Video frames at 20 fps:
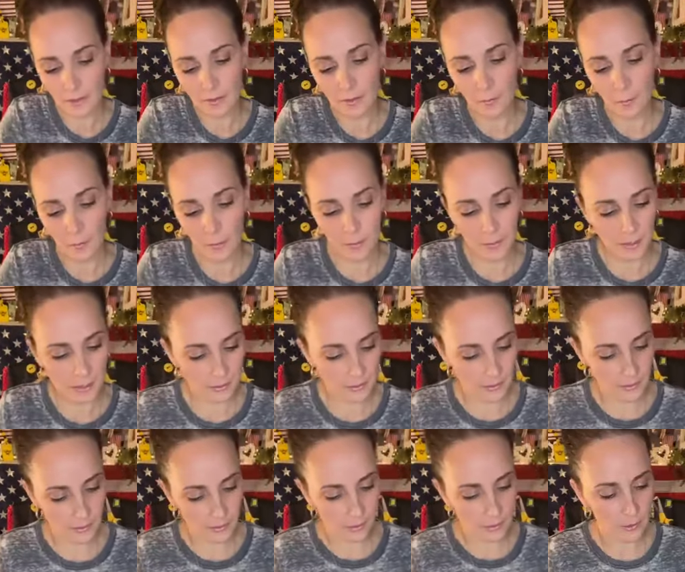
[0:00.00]
And then we
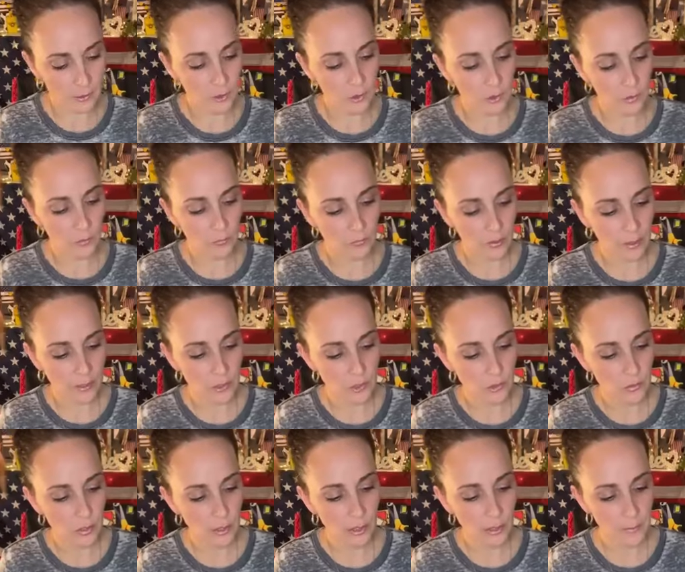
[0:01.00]
painted 2 red
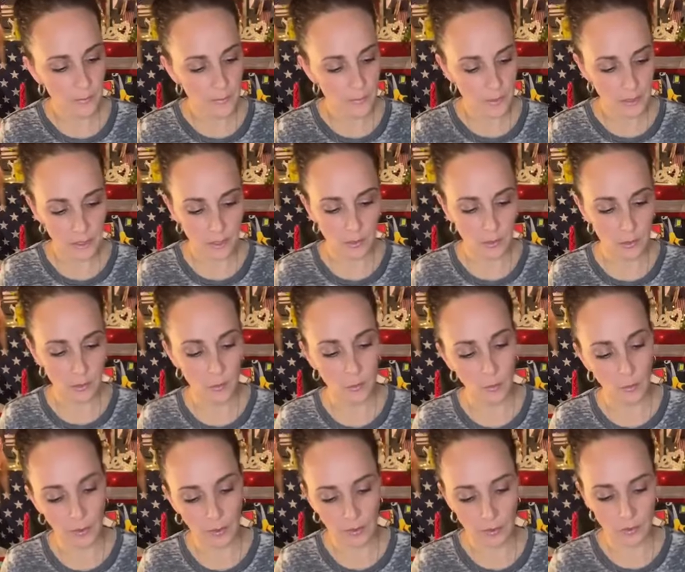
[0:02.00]
stripes and 2
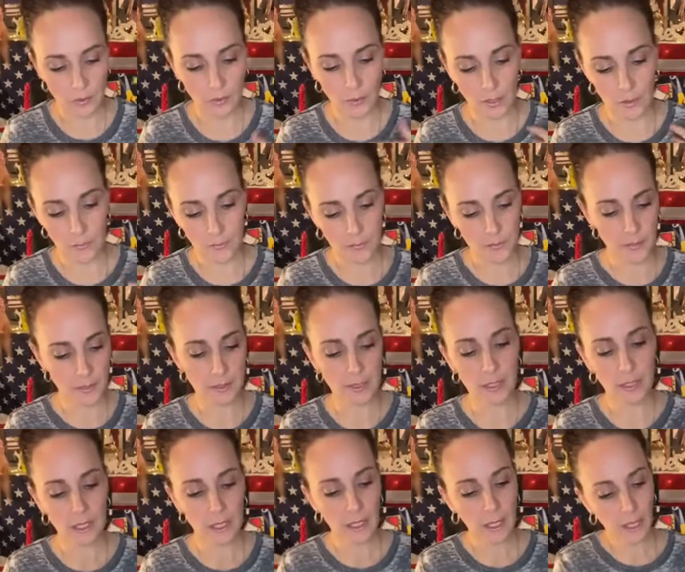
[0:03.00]
white stripes.
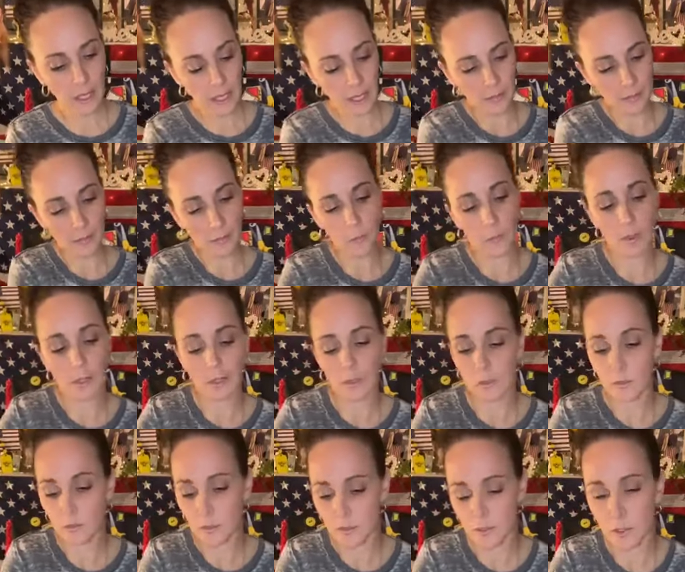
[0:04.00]
And then we
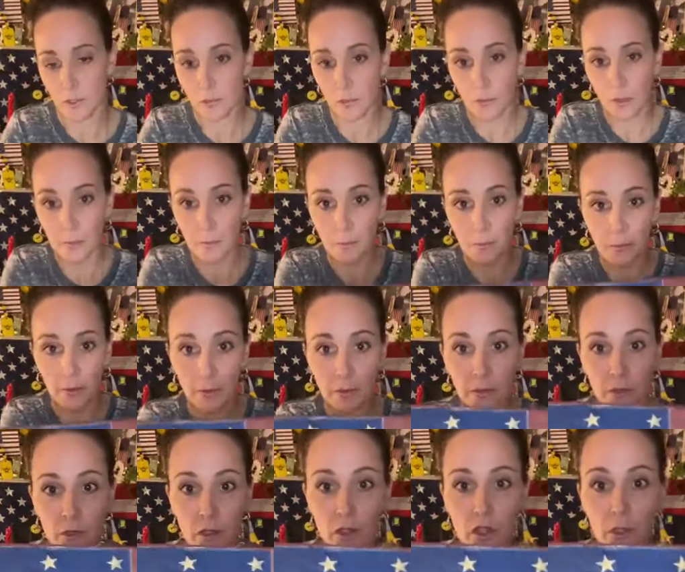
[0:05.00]
used the scraper
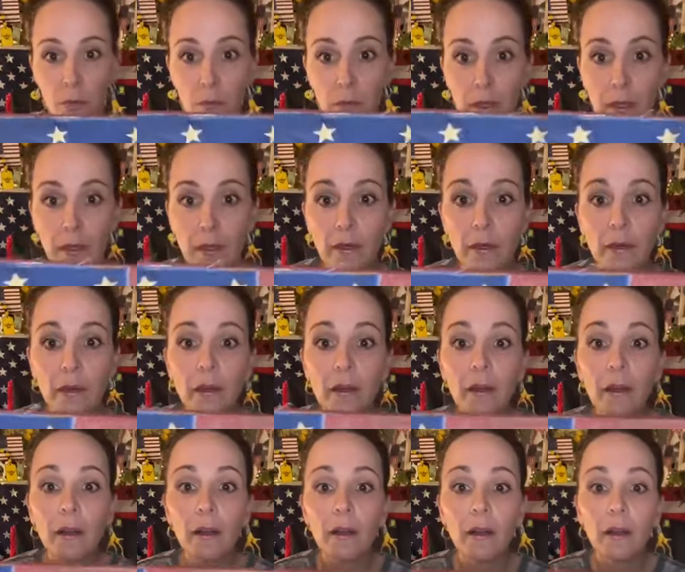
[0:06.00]
to chippy it.
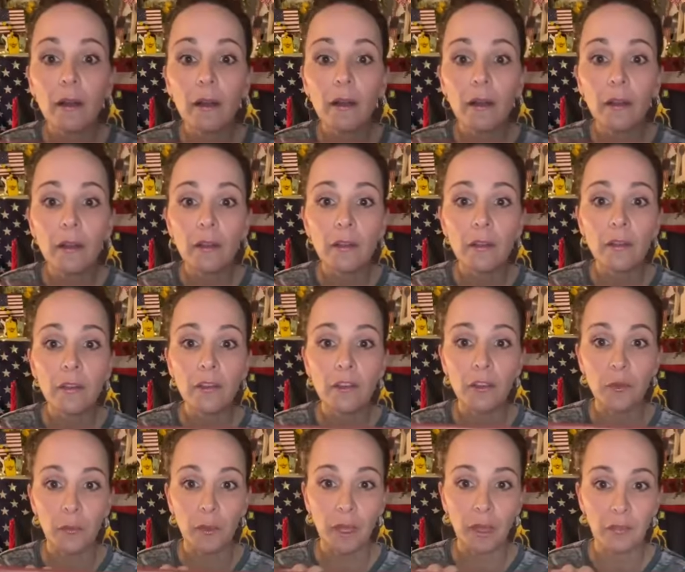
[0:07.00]

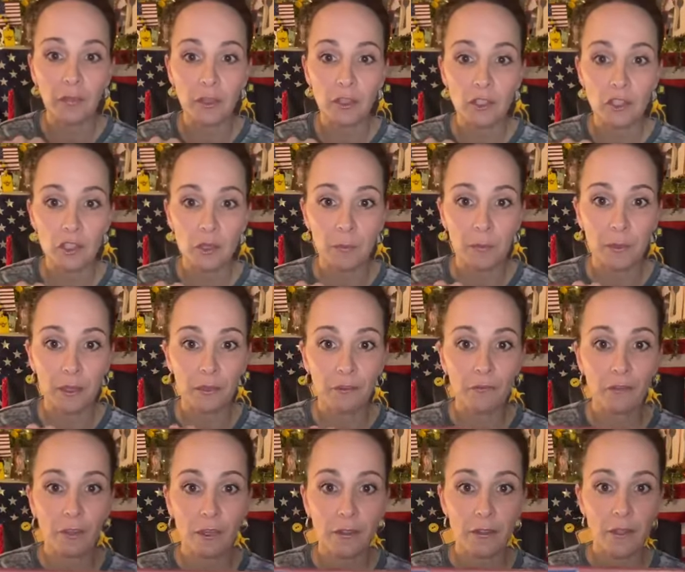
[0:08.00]
So we got that chippy
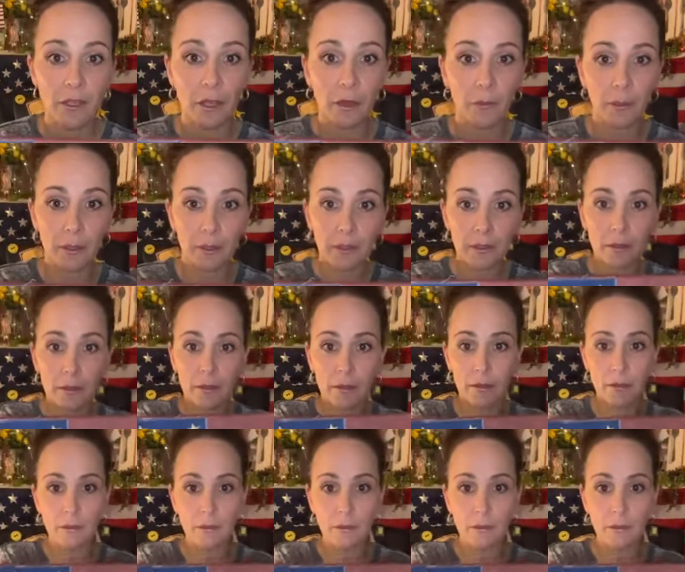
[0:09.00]
effect going.